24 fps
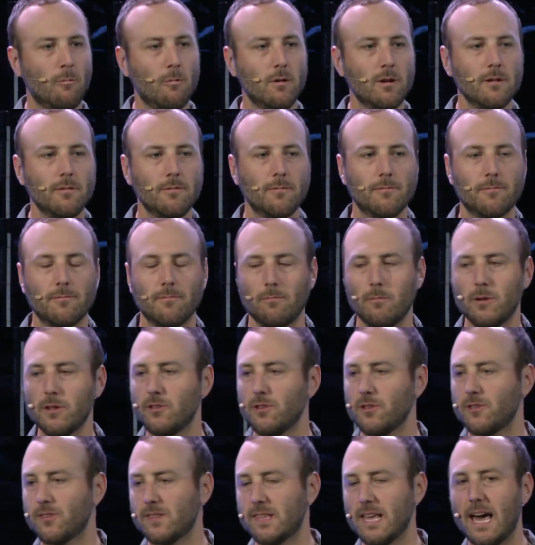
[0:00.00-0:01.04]
What if we
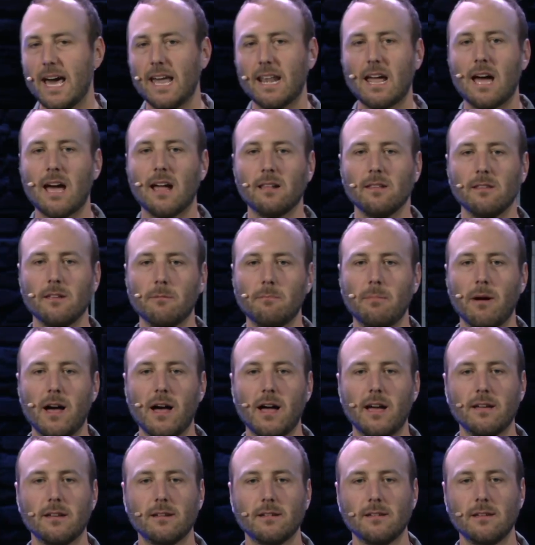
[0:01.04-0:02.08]
just sat idly
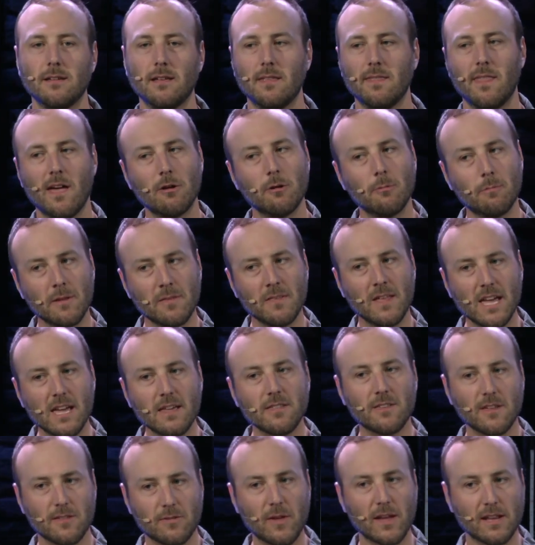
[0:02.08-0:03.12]
by? That would have been the
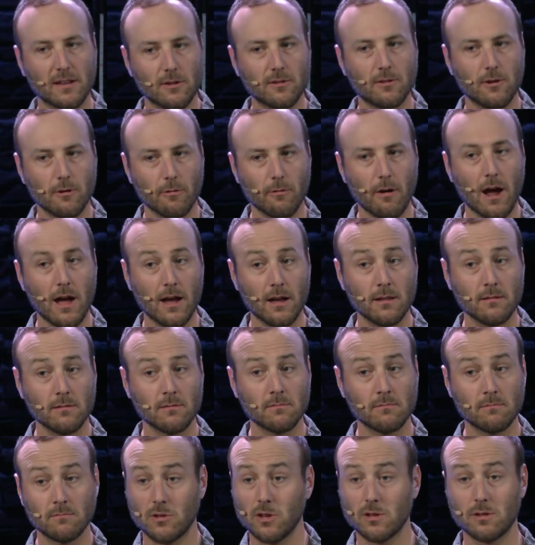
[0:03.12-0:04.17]
easy thing to do, right?
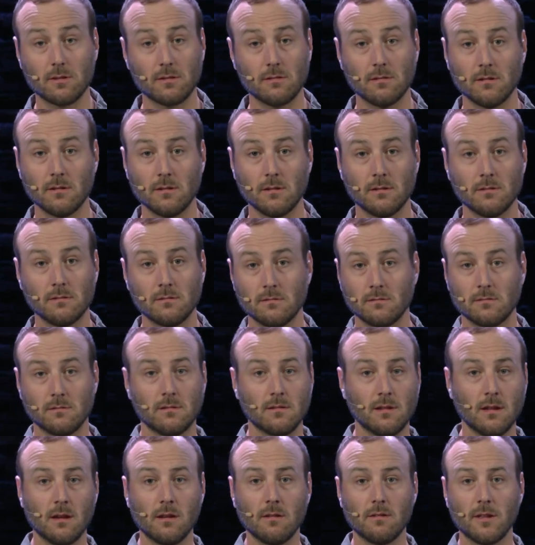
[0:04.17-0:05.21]
Just,
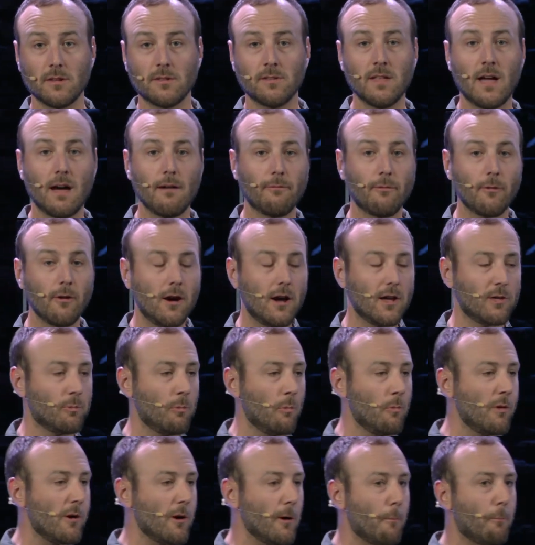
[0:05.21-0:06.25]
no, that's not for us.
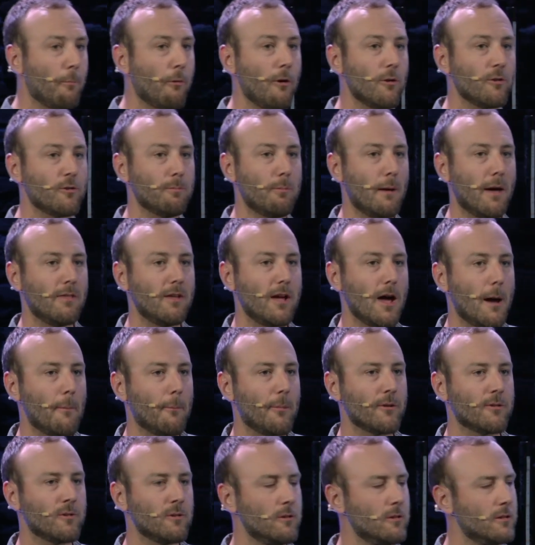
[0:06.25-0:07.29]
When we were approached by the
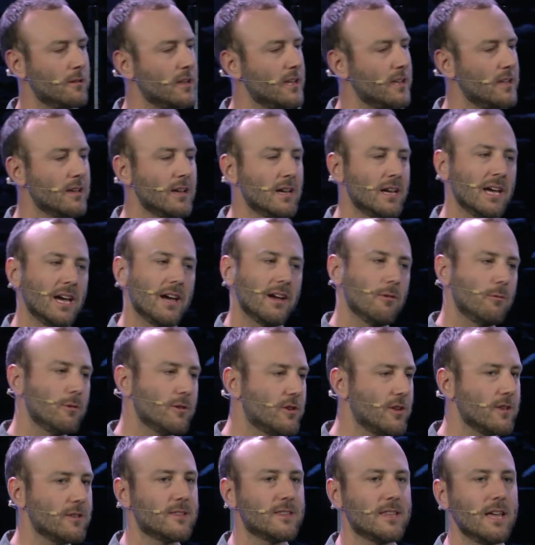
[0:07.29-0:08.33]
opportunity, we
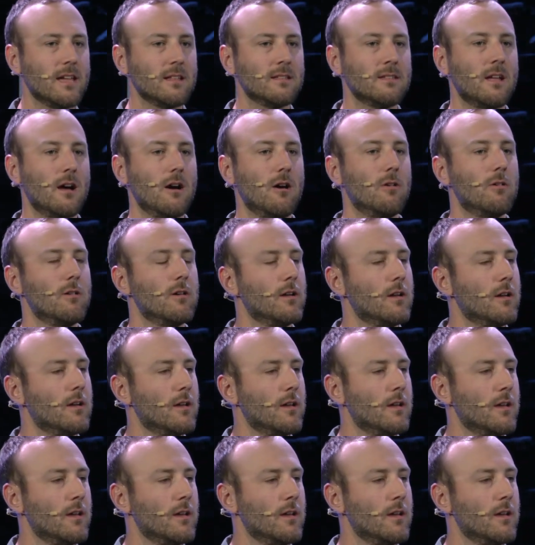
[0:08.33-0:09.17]
just said no.